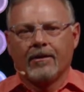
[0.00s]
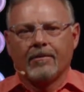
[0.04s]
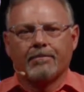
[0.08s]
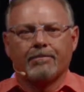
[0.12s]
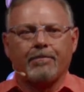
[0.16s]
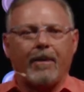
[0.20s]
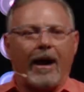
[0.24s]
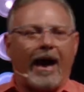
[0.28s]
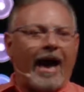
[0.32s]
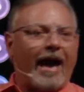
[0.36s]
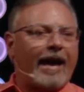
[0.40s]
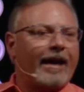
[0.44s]

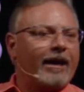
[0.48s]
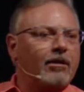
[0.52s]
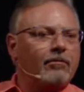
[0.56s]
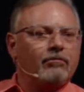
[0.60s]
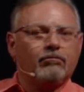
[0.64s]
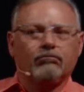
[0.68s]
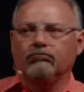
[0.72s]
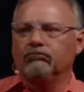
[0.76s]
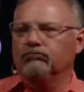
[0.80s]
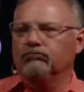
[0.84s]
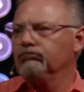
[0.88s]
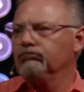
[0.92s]
by
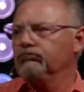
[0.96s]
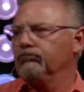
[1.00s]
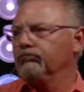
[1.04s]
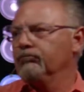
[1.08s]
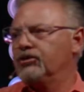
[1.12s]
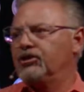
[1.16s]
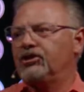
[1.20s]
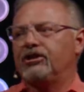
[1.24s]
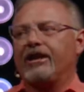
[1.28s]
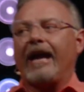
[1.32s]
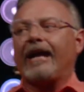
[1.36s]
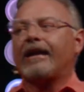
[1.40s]

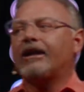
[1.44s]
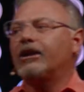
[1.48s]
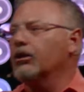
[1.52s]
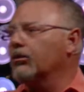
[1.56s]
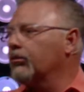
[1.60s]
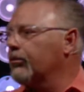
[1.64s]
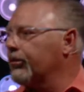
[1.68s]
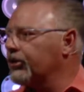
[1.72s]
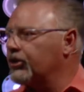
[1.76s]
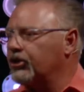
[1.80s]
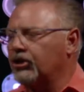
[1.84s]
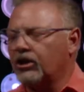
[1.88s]

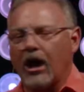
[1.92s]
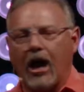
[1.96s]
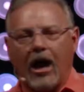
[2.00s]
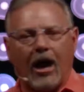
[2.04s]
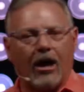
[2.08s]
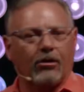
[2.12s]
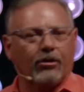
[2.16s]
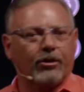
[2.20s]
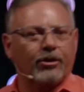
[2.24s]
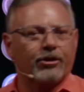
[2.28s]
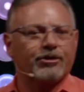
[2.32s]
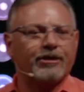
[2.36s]
secular
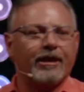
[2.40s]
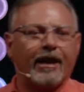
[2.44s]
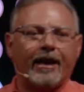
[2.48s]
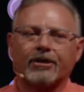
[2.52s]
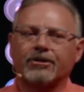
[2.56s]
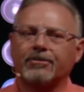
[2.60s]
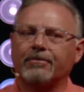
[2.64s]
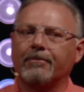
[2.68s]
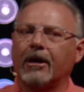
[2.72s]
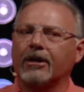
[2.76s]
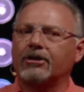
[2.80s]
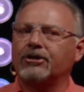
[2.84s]
scholars
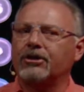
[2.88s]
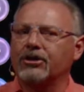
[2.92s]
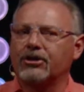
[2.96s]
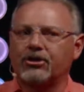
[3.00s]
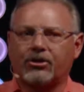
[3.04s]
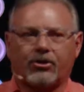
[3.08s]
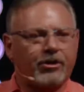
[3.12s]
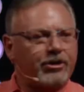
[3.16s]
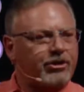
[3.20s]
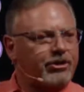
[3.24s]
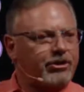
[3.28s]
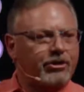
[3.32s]
as much as
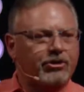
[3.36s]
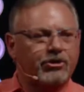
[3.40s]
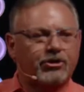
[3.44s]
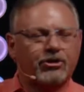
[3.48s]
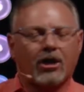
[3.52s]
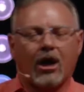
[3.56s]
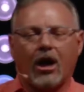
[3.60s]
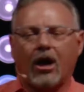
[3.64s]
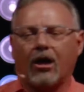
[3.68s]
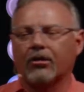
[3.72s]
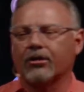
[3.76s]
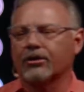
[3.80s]
Christian
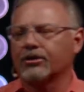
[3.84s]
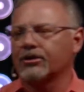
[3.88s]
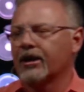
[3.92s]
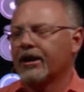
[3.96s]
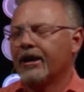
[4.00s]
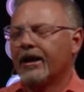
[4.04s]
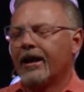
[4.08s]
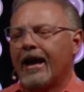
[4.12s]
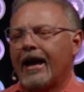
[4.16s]
scholars